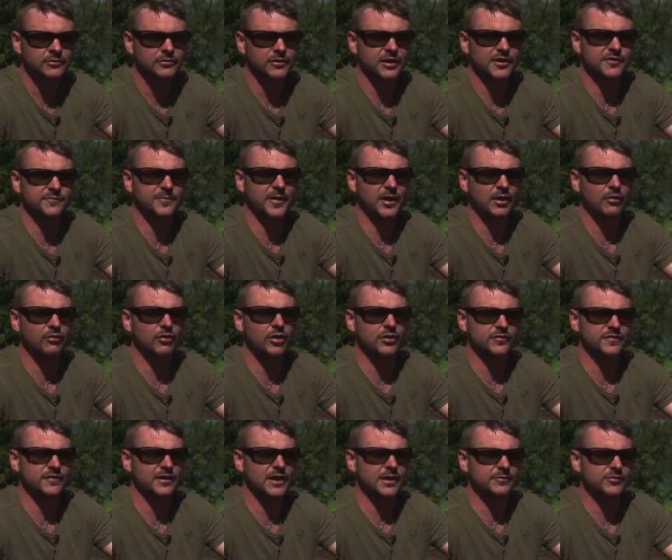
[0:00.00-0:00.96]
I spent a lot
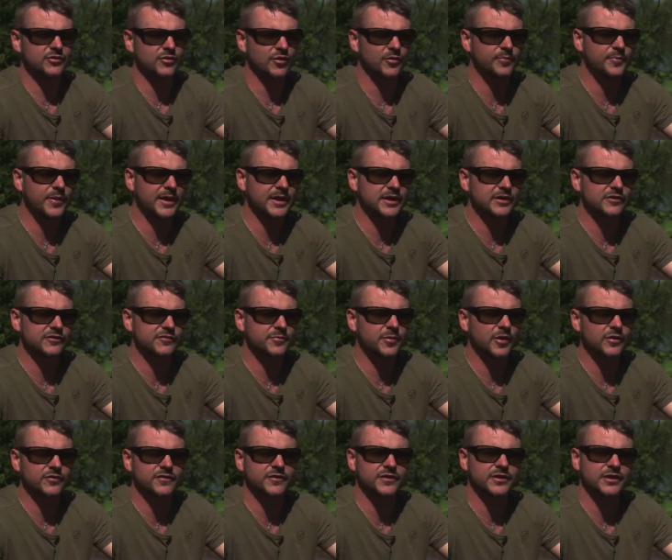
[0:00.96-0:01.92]
of time sort of baiting
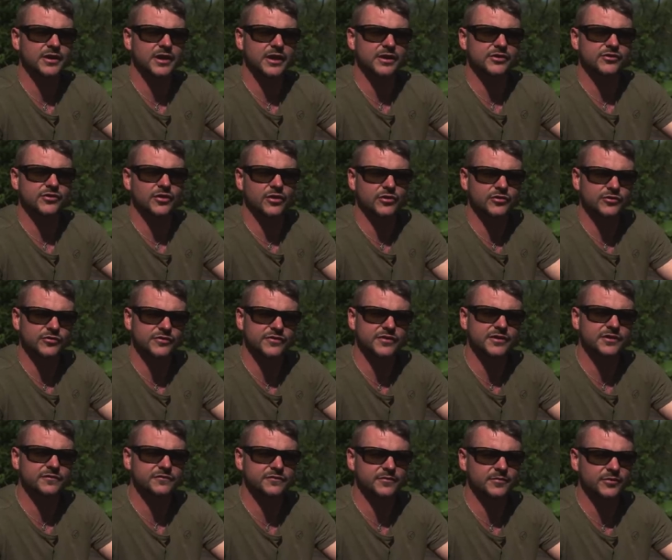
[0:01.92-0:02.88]
spots in the edge that I could
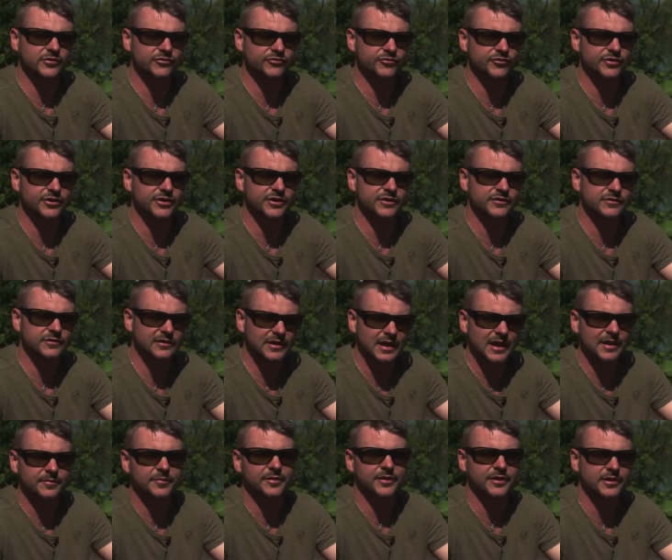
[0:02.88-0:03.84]
see from the trees,
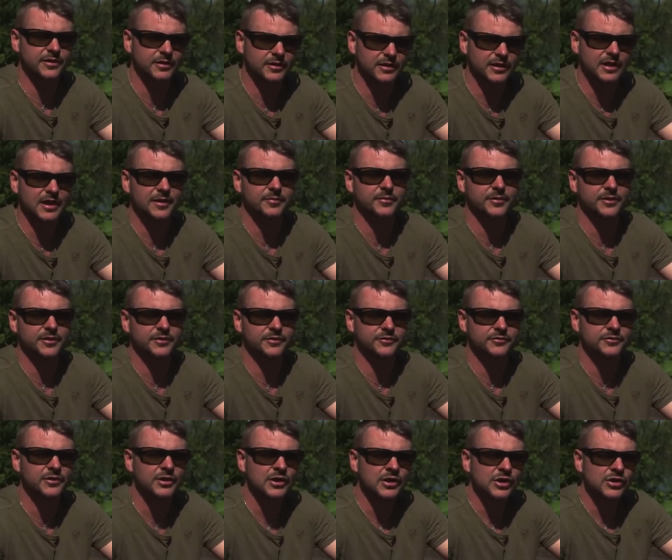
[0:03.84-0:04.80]
lapping and lapping,
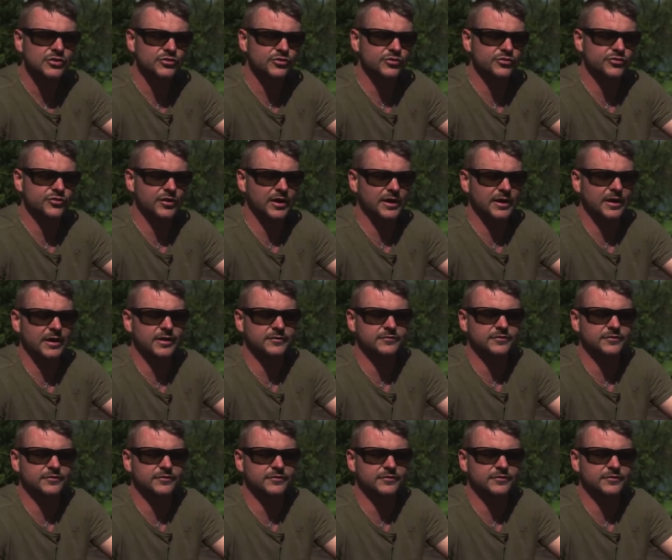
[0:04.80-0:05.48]
and just I,